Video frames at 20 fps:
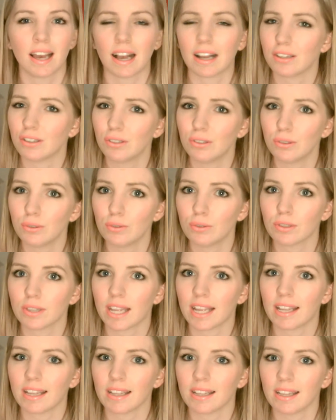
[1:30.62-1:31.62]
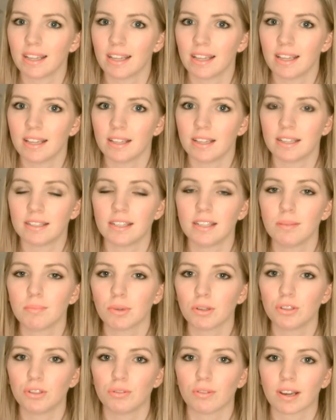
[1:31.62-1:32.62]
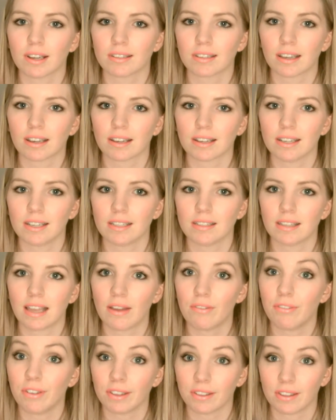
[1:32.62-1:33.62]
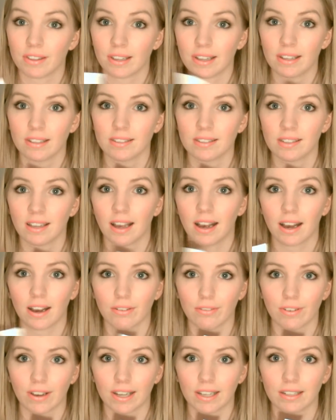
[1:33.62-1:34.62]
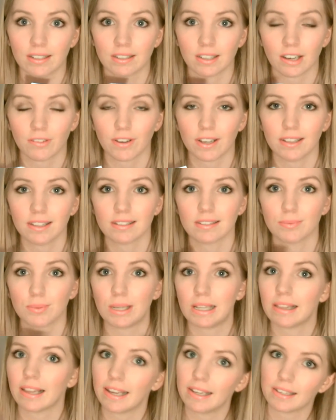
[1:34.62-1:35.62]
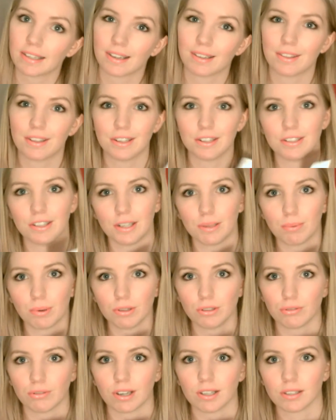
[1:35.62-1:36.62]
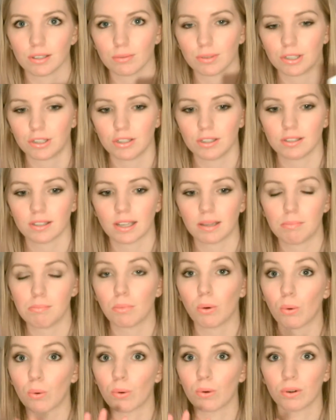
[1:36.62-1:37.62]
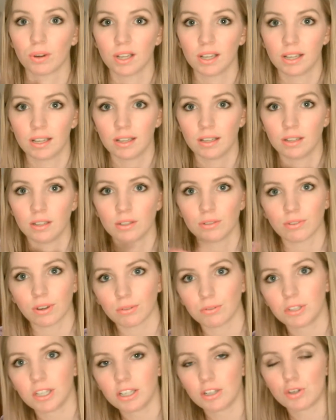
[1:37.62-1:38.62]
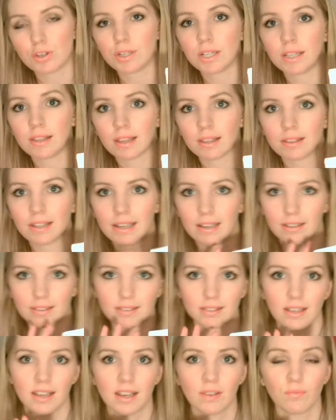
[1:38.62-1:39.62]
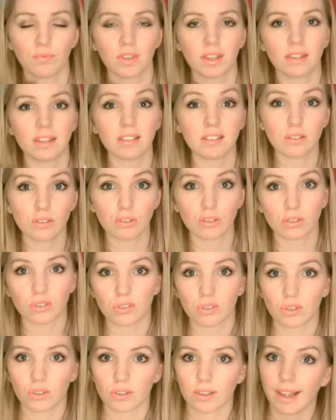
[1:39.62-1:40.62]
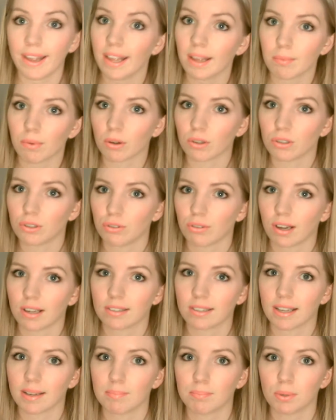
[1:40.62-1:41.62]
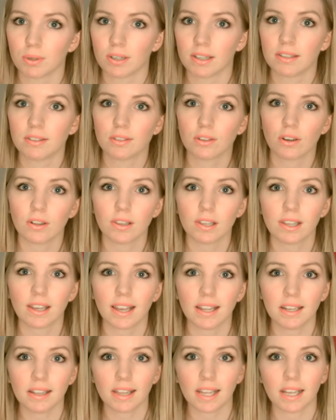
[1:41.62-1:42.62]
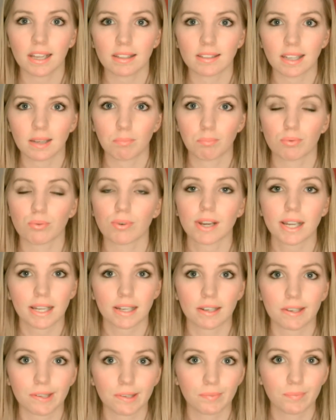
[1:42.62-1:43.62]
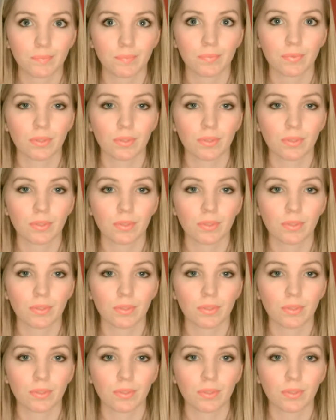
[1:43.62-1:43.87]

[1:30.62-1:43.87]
I don't know, like a tinted moisturiser is heavier than this, I find. I find this to be lighter than a tinted moisturiser, which is like more foundation-y than this. This is just like a moisturiser, but it's got kind of like, it's like brightening.